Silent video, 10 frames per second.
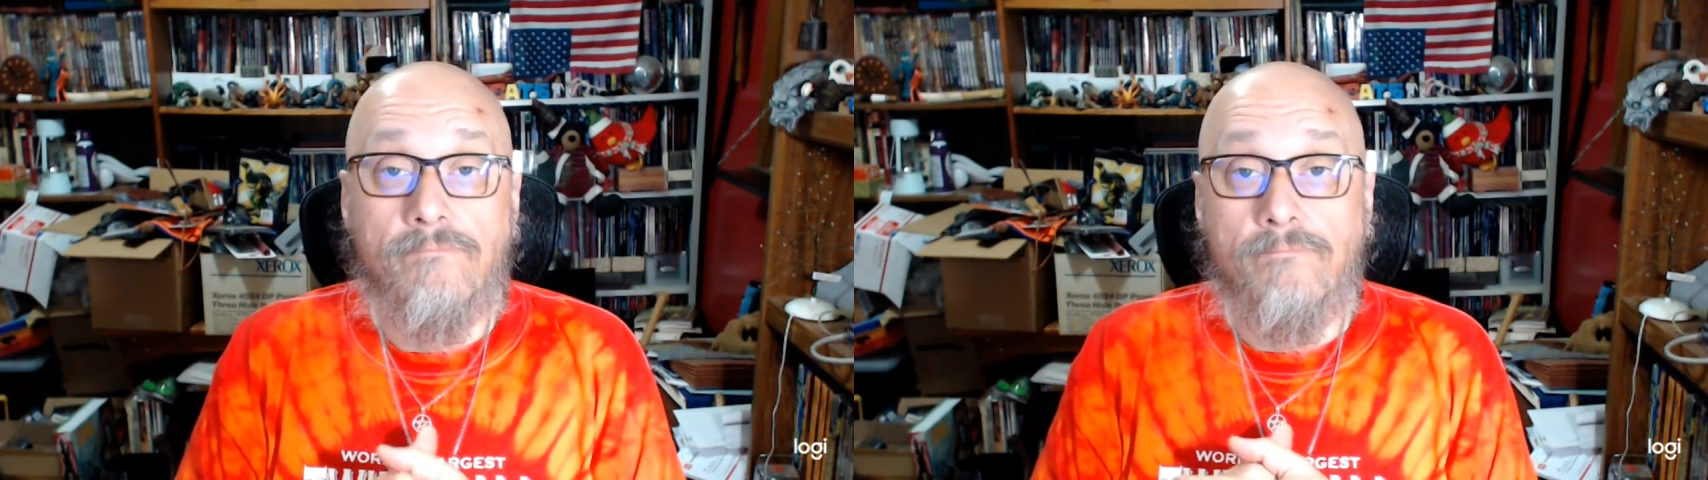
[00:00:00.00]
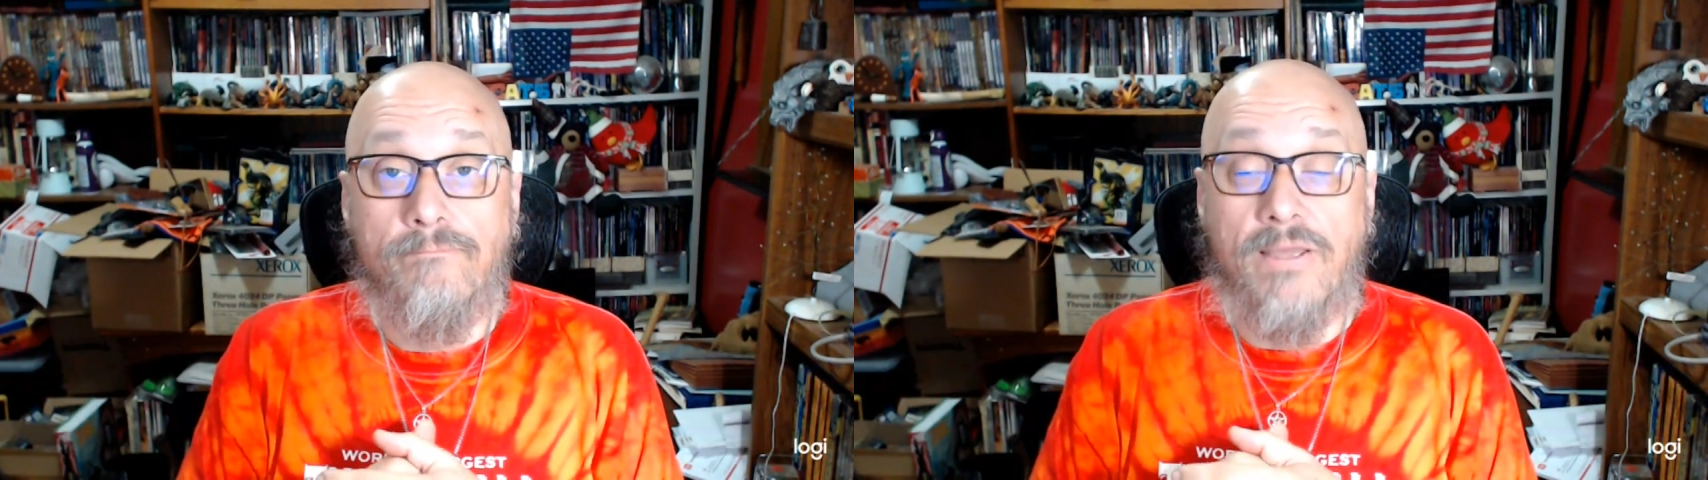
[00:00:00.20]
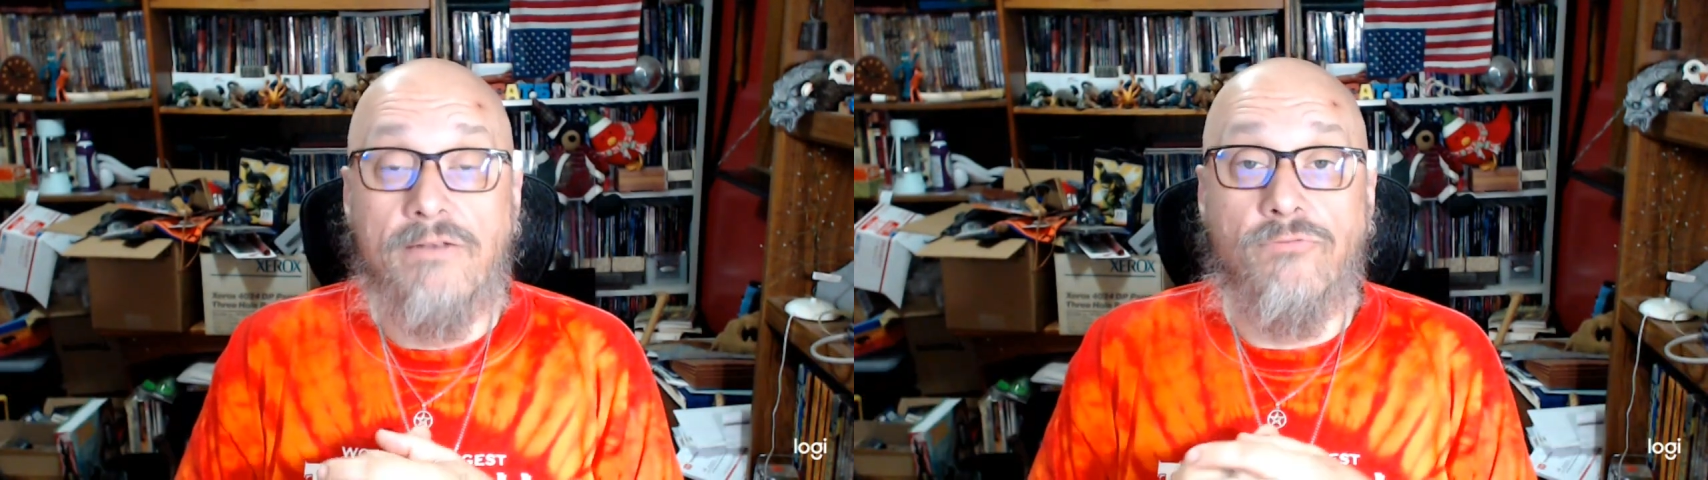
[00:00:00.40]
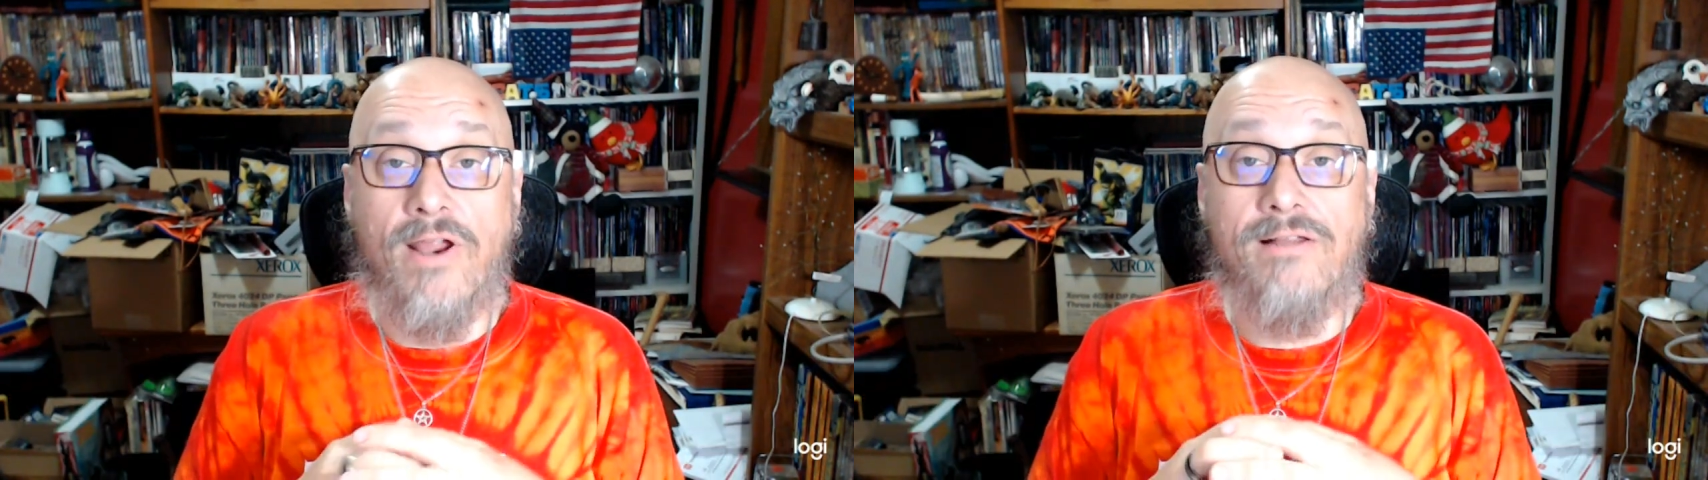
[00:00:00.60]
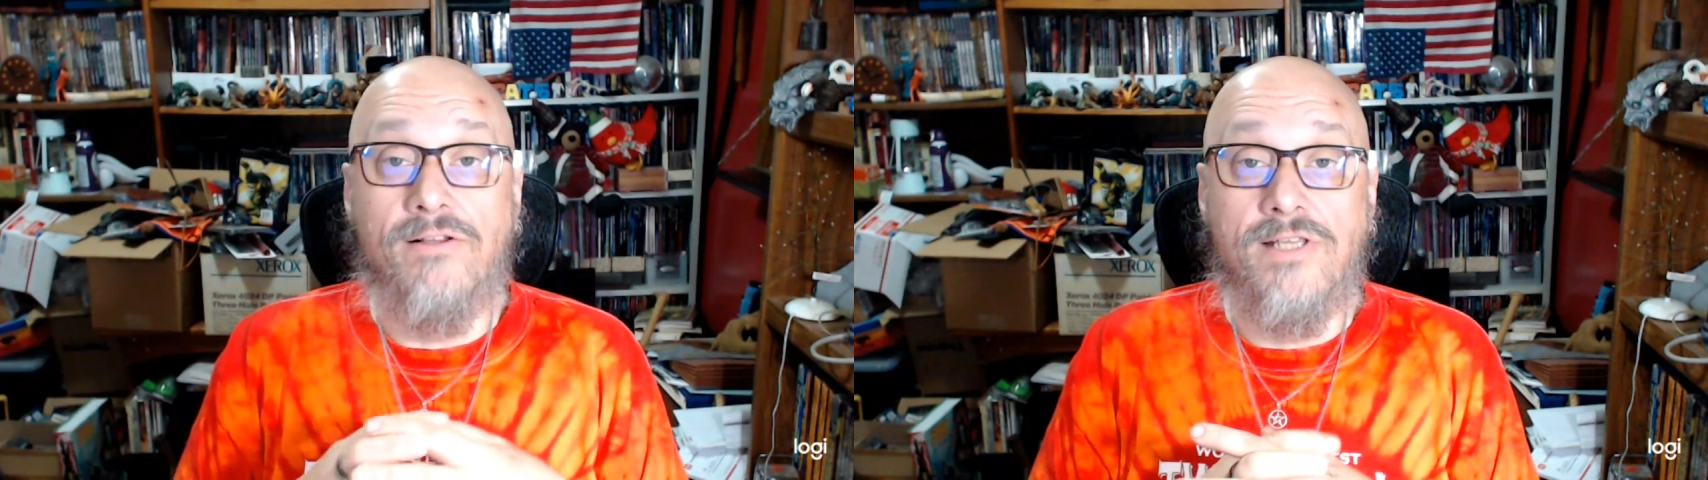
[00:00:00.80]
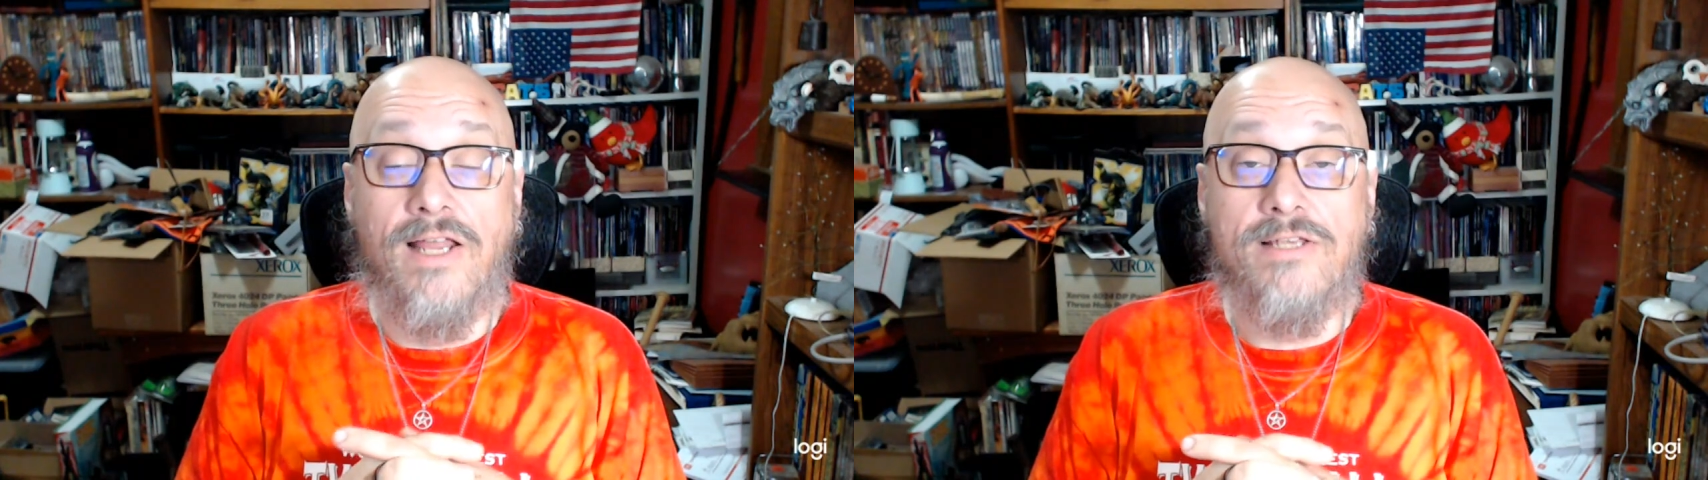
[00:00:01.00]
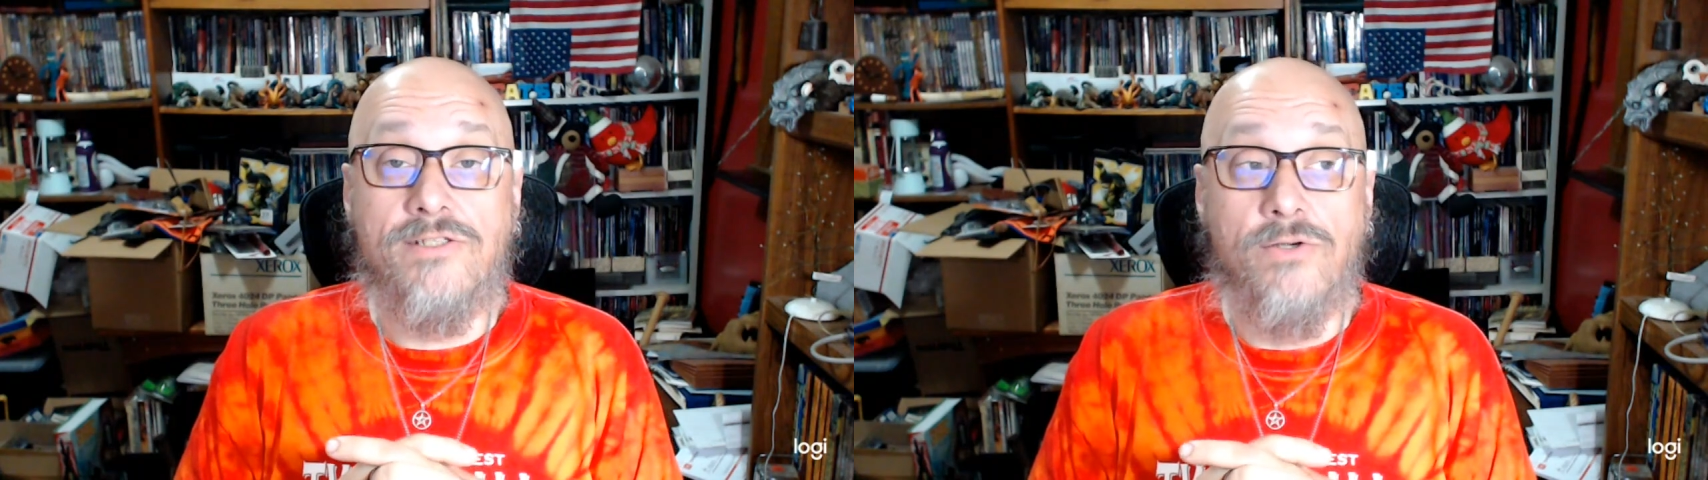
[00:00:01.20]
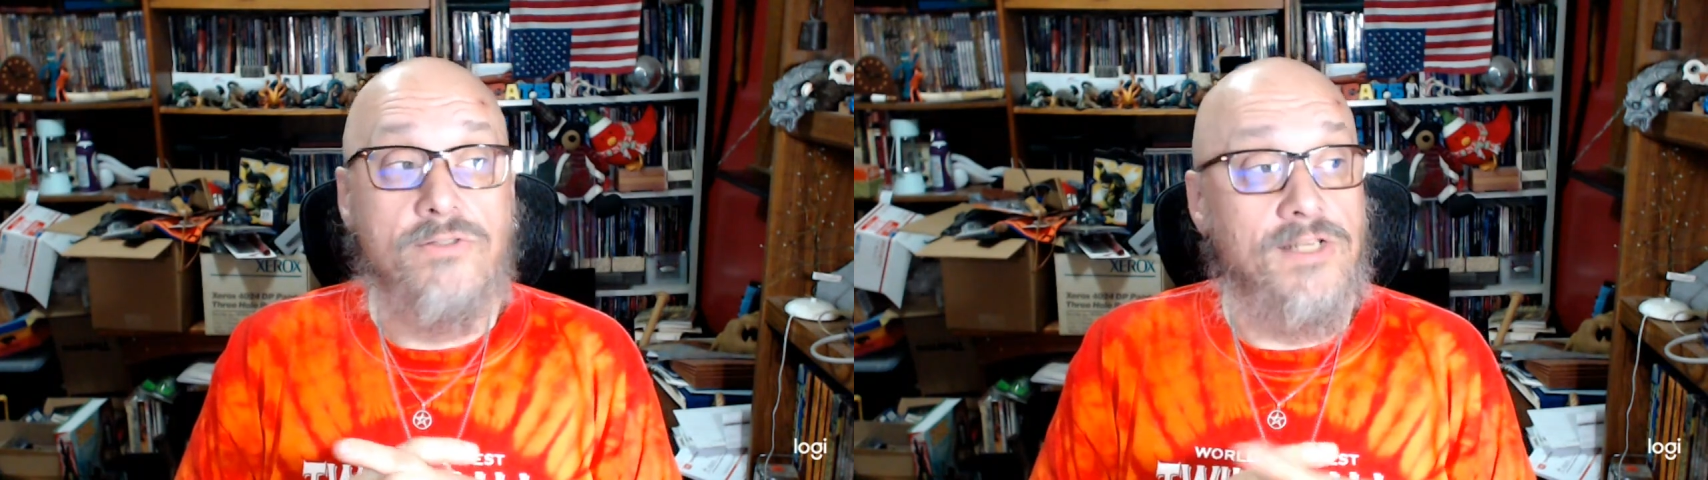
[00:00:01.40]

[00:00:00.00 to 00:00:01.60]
Ben Franklin's a nice dude.